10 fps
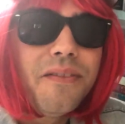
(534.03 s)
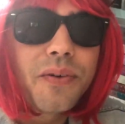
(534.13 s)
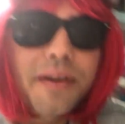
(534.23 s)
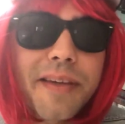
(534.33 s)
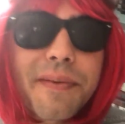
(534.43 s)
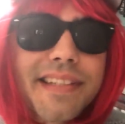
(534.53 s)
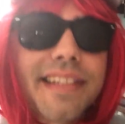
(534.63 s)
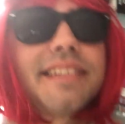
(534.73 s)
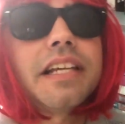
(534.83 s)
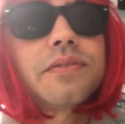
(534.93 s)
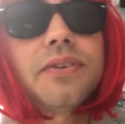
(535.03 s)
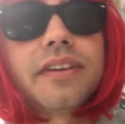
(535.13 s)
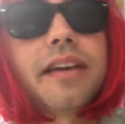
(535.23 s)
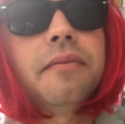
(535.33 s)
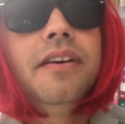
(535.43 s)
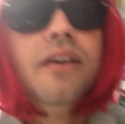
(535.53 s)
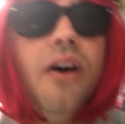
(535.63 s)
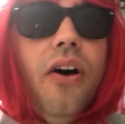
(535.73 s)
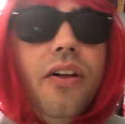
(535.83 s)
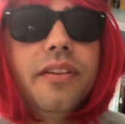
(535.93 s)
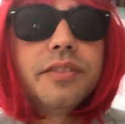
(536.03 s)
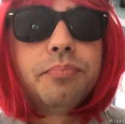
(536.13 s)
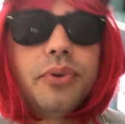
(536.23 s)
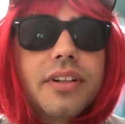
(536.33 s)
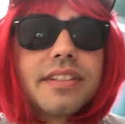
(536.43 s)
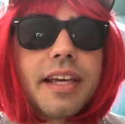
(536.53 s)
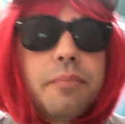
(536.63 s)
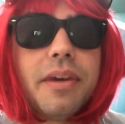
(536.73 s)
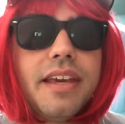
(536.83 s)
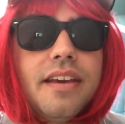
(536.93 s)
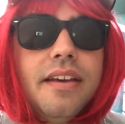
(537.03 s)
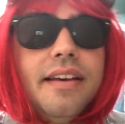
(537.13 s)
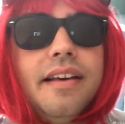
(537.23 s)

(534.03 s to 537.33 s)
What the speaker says: You want to be successful and get all these books like me,